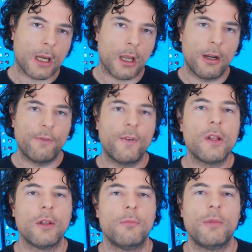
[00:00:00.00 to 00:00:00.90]
and I think
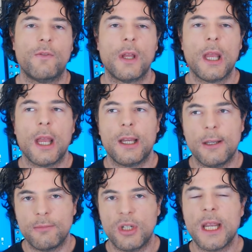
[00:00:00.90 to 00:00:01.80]
that with
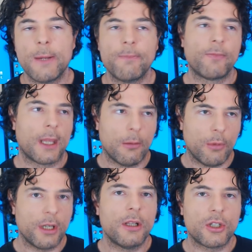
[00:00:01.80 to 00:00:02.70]
AMD,
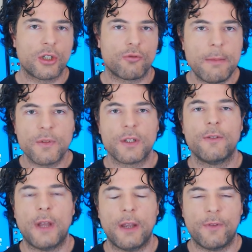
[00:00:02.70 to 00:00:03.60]
one of the strengths
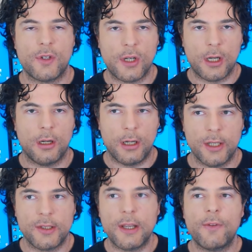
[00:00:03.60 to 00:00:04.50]
of FSR
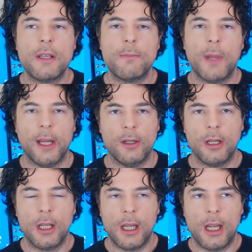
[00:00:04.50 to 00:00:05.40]
has definitely been
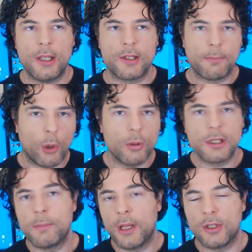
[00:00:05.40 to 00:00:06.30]
its
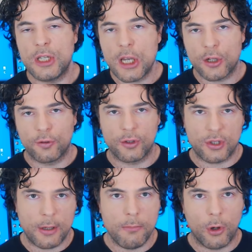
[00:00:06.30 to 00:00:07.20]
portability across
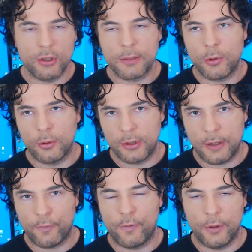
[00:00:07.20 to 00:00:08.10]
multiple
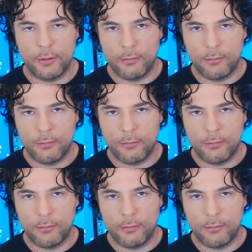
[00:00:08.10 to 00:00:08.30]
different